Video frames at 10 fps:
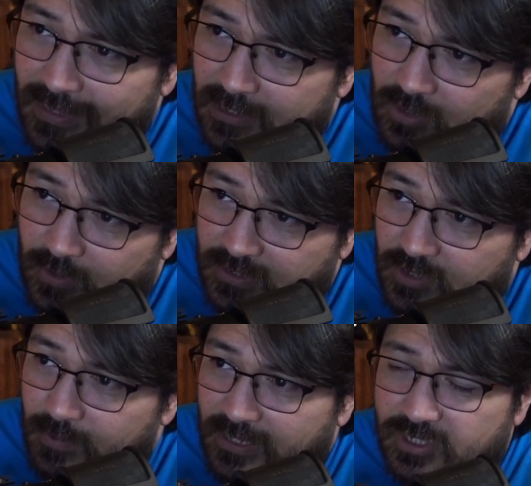eloquent
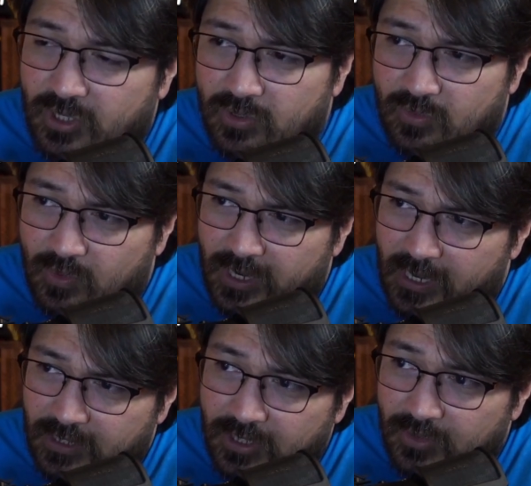to make certain what
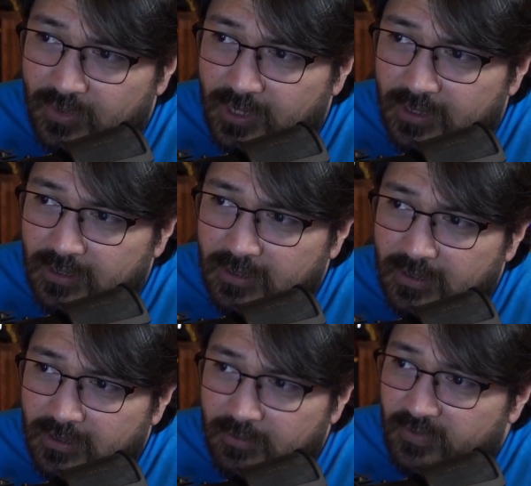I knew.
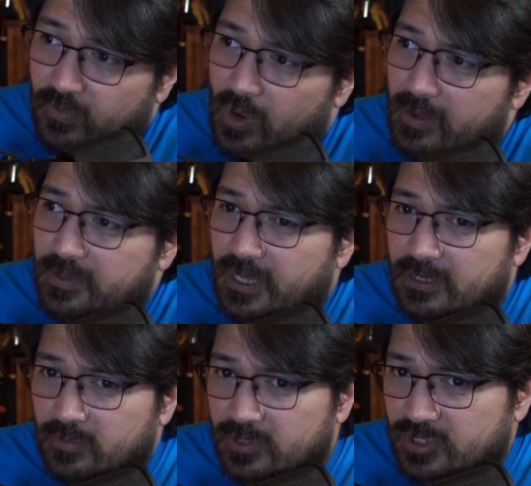Before I began
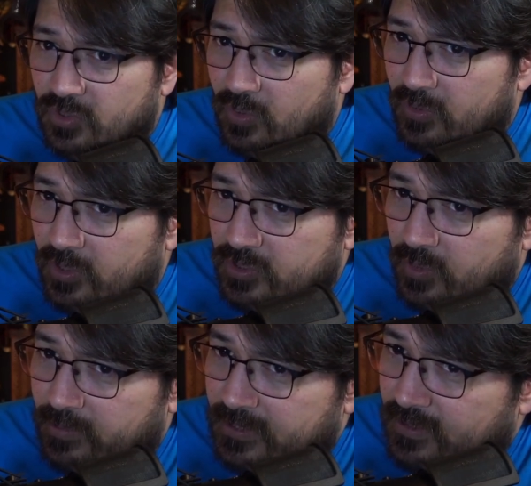to restore those
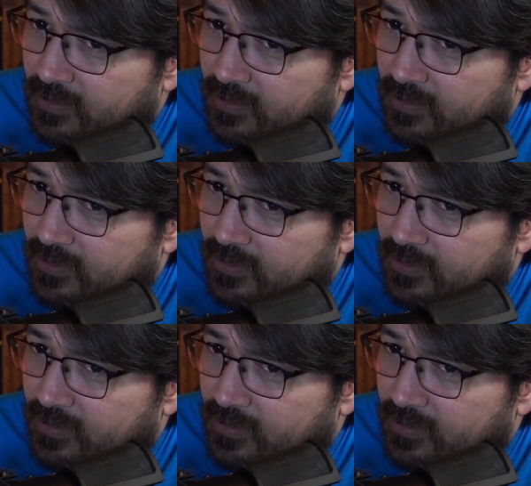women to